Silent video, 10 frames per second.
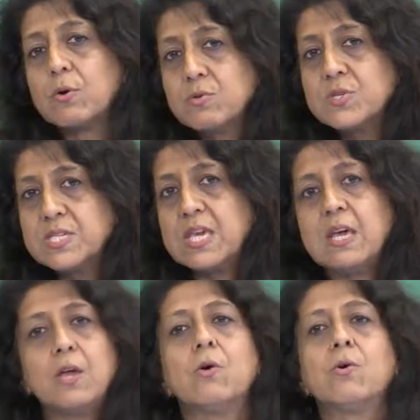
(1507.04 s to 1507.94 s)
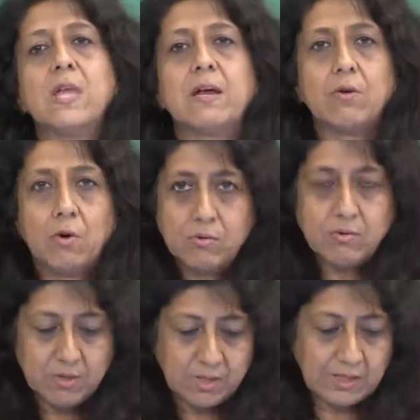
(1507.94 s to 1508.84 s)
own CEO, their
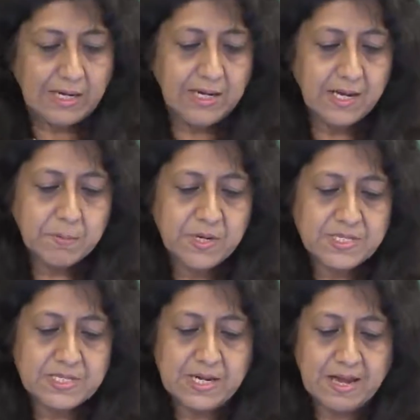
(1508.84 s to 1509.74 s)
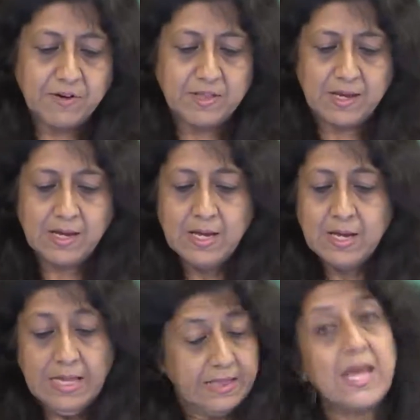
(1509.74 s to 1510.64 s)
own cleaning person, everything.
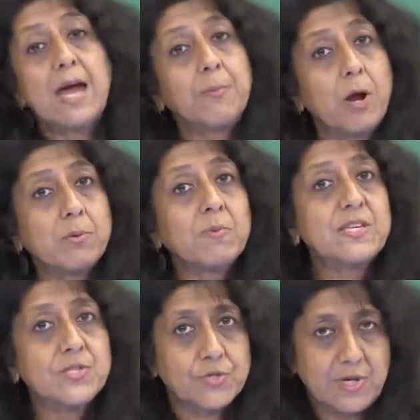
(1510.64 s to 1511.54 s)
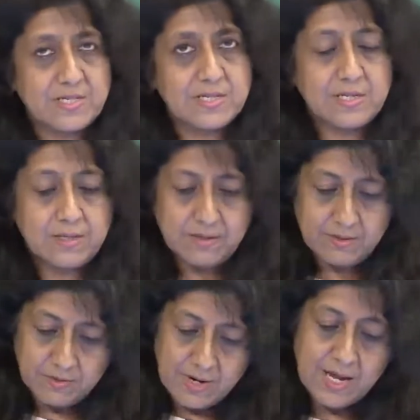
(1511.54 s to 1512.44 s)
They are probably stressed,
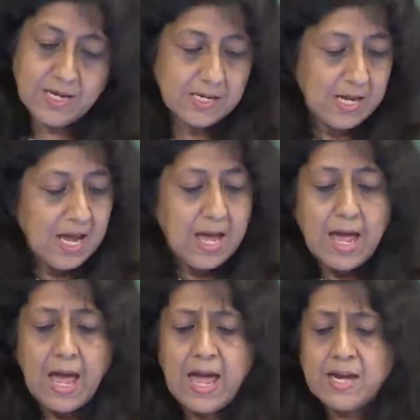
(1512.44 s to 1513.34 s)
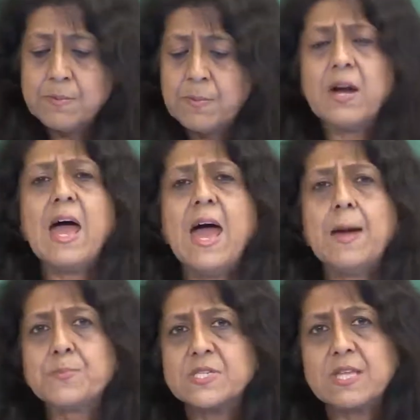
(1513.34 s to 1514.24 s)
right? And
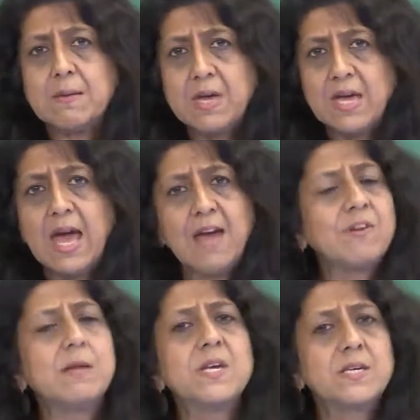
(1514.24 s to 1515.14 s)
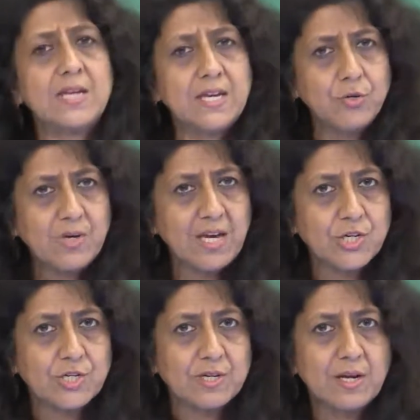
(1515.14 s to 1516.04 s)
perhaps they may have limited
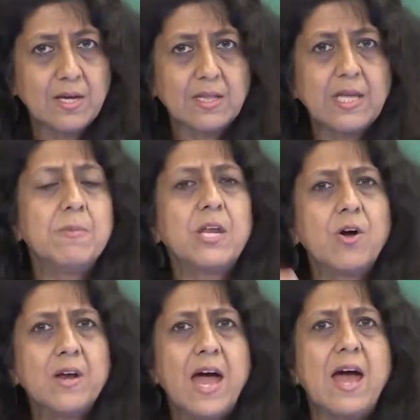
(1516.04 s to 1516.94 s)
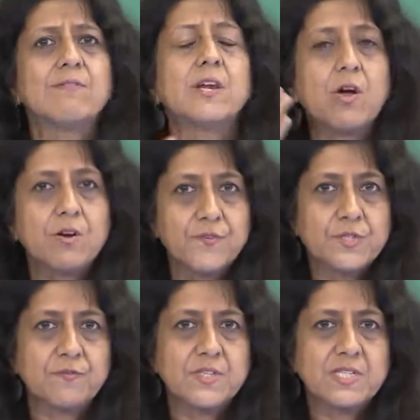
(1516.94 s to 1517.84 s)
education. They may not have a lot of
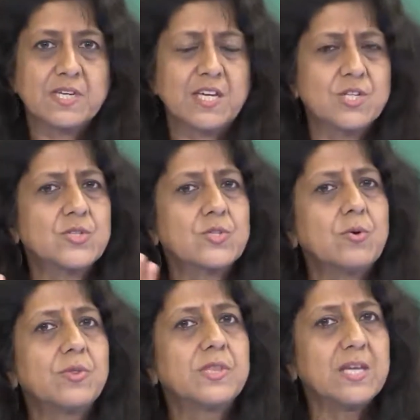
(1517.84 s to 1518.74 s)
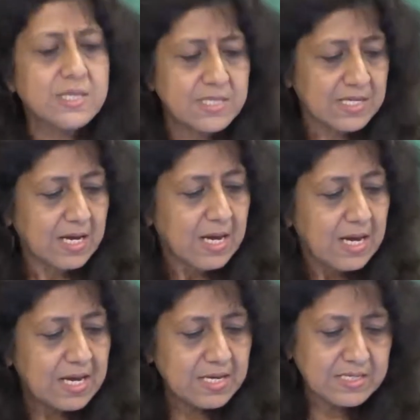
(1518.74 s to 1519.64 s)
sophistication. So this
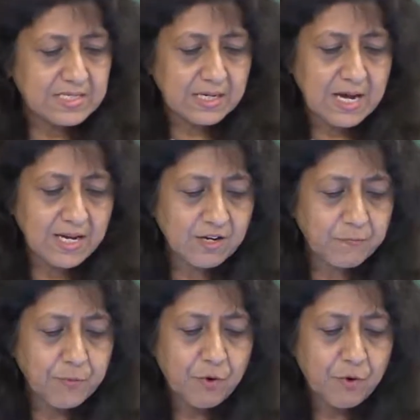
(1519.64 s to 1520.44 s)
is the kind of